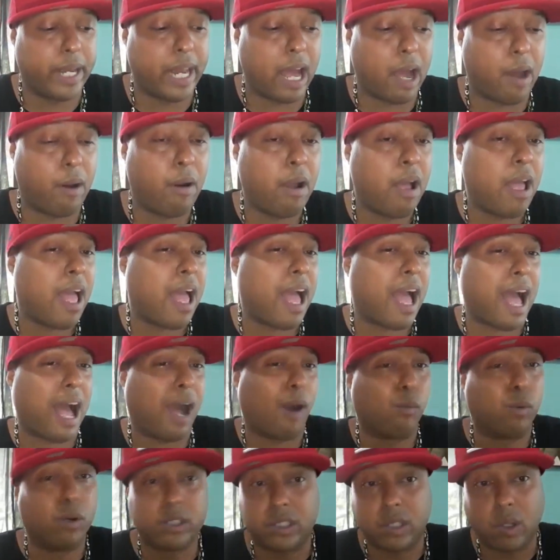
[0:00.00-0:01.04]
Now, I
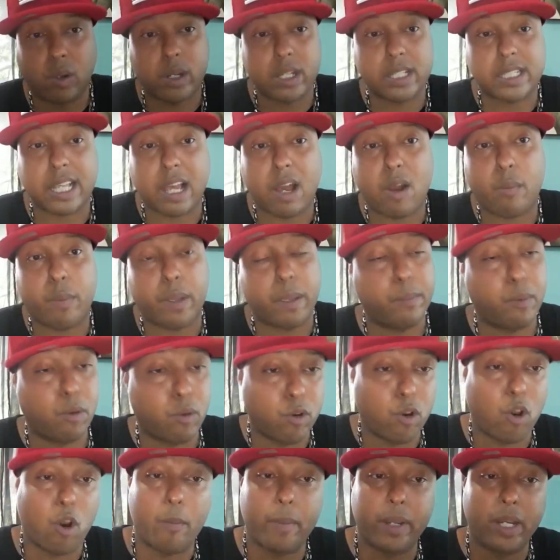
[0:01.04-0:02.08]
will throw this out. People
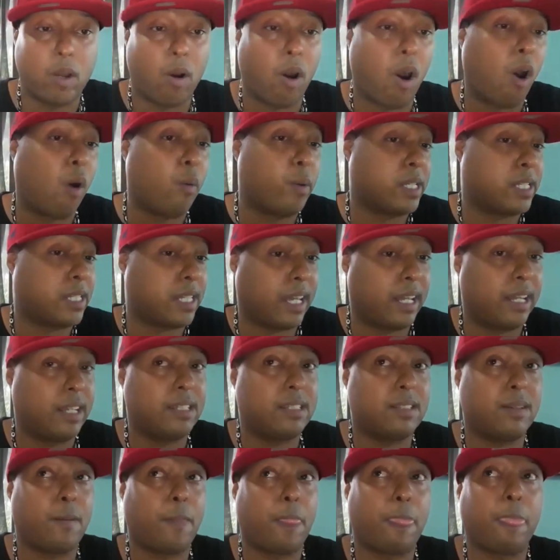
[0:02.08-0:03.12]
who know me know I always say
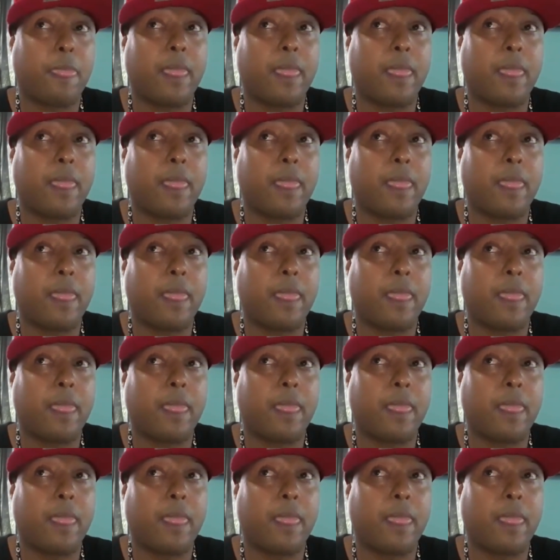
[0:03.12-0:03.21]
this.